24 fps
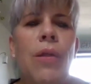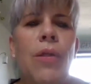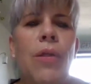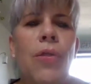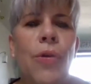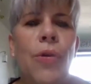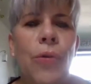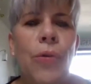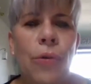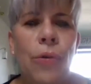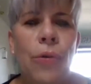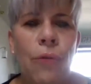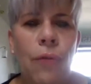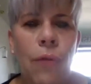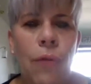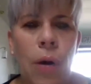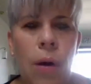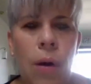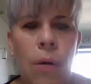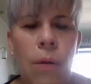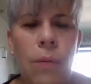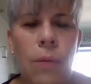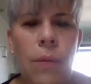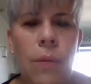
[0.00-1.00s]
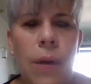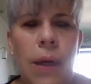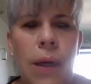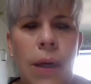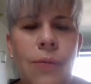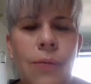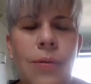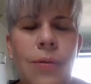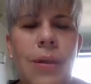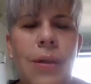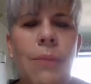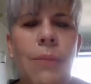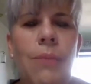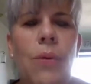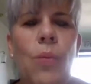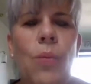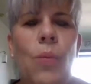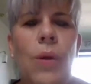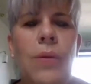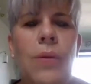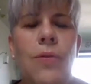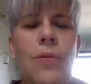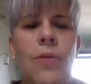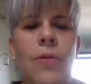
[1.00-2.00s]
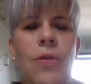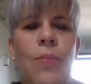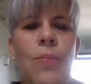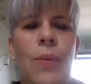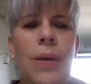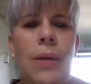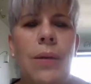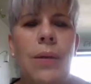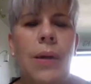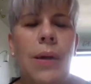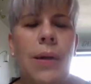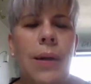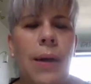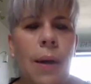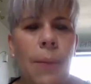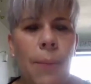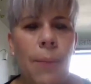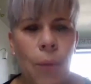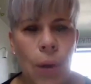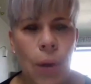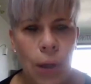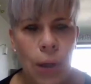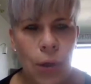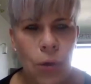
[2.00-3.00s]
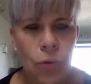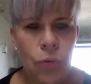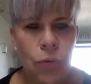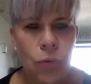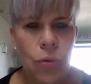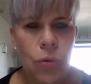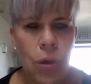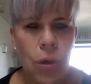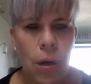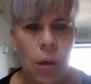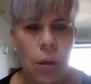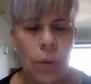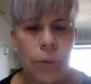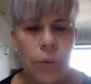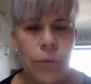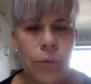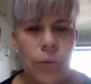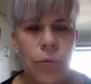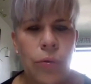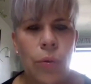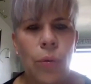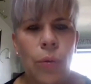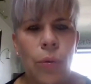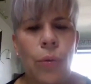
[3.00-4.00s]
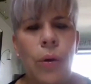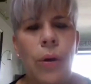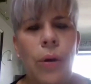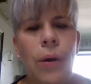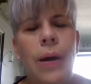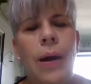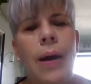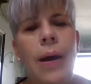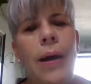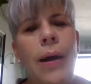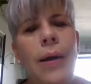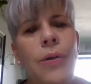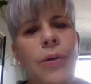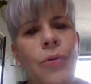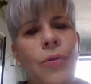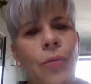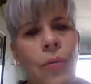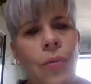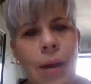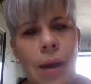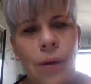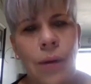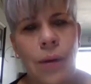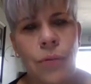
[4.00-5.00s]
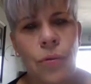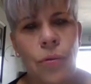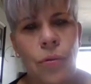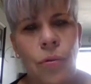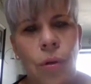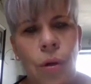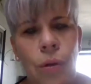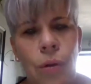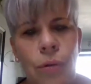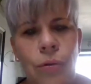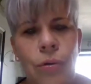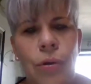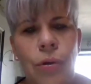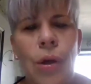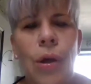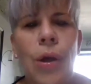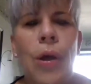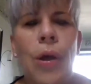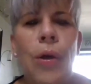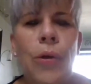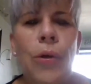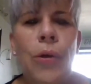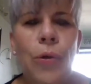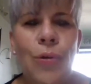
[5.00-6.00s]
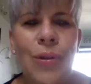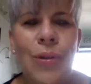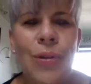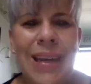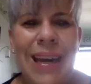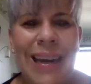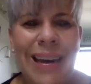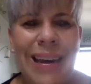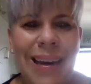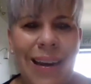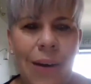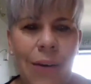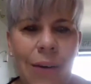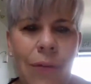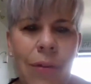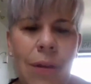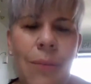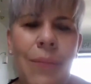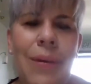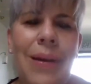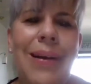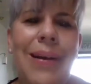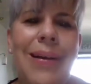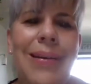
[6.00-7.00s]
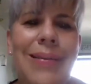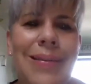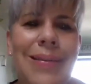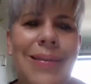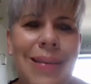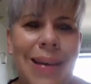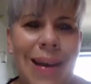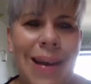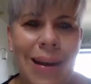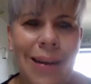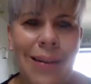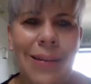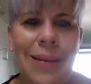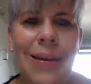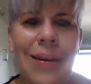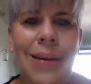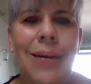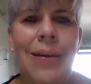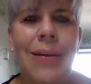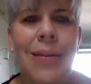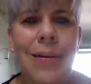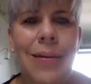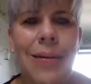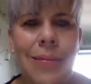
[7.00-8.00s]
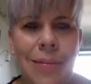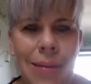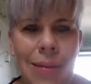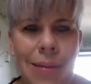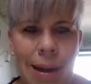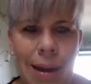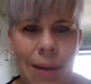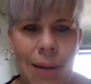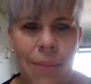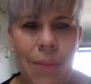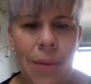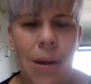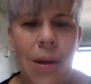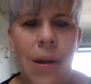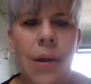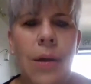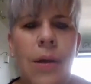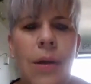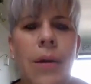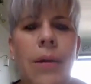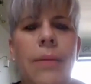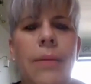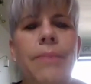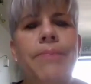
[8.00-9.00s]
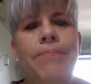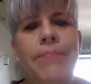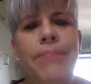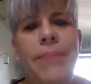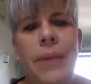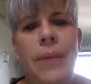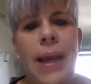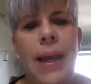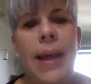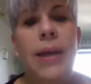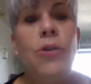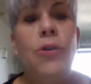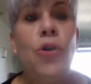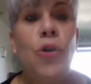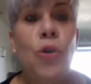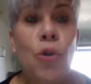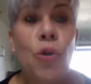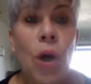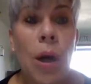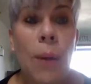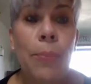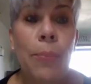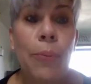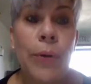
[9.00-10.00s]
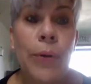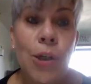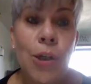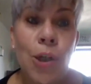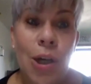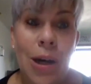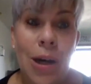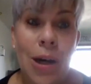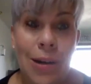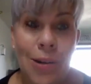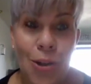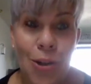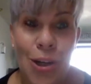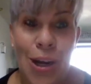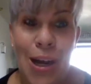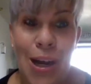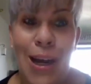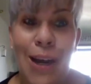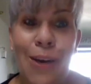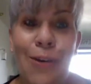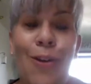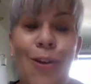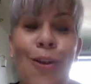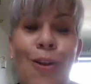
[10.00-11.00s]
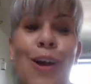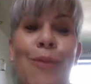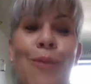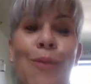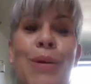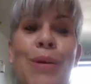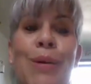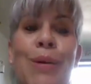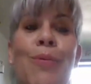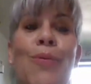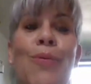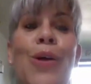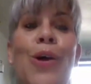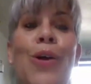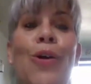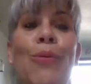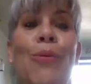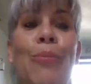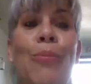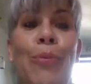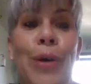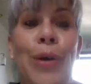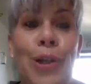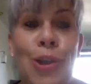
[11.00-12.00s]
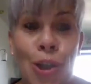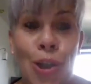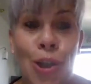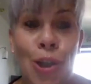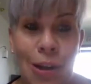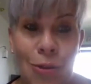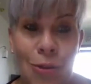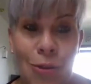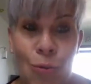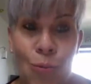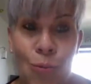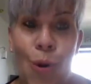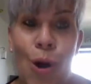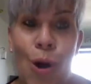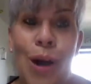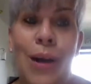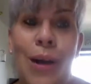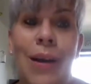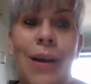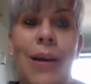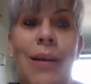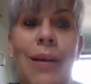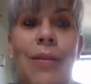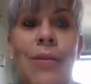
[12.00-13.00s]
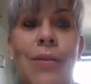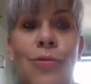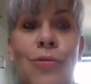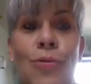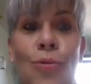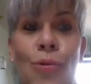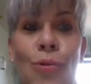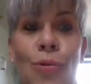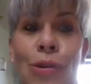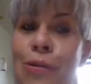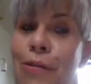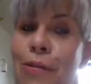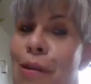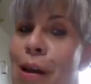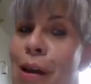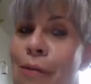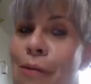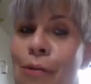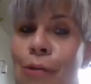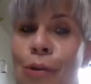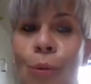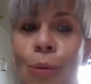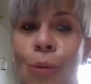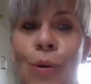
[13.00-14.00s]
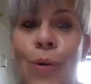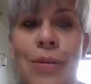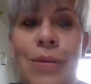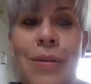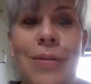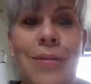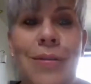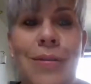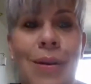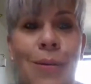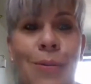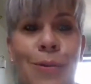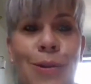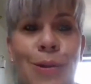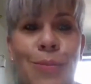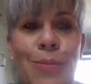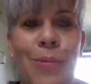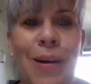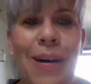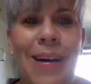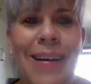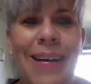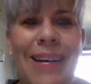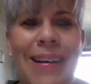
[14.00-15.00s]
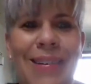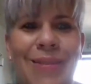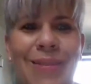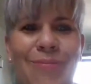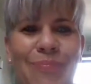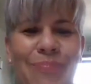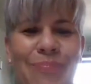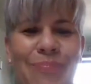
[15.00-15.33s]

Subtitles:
Third of all, if someone wants to spend a couple $100 or $100,000, you take care of them exactly the same. And do not prejudge. I hear a lot of people that are prejudged walking in the store. You never know what's in someone's pocket.